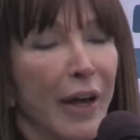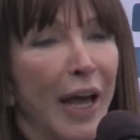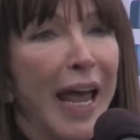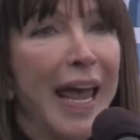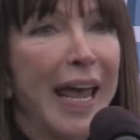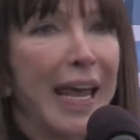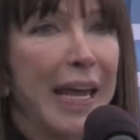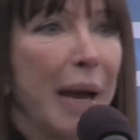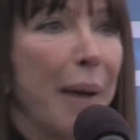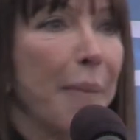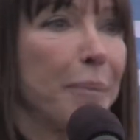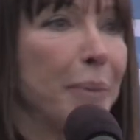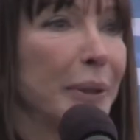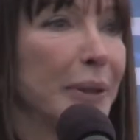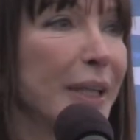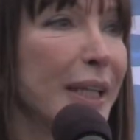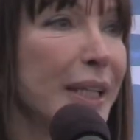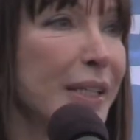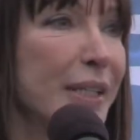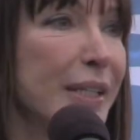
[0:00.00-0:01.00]
a
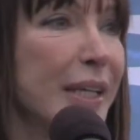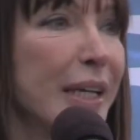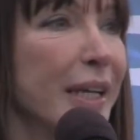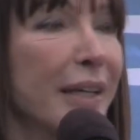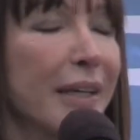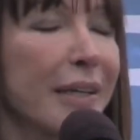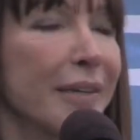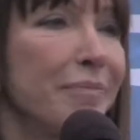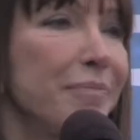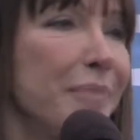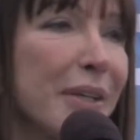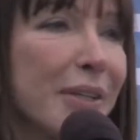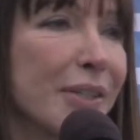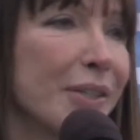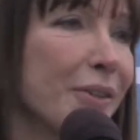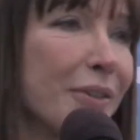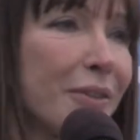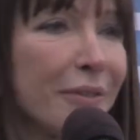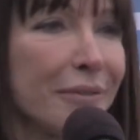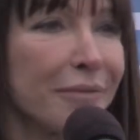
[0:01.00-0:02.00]
ballistic
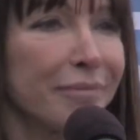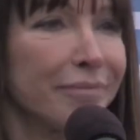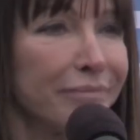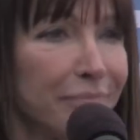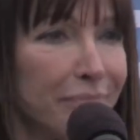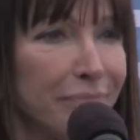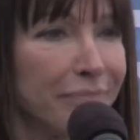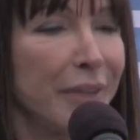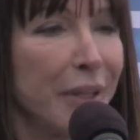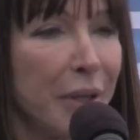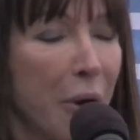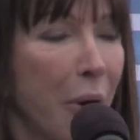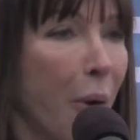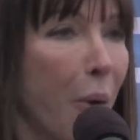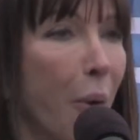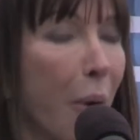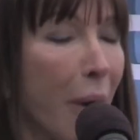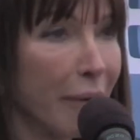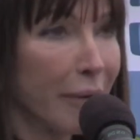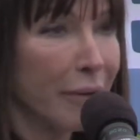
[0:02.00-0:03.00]
missile, you
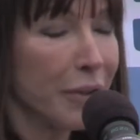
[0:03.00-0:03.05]
know,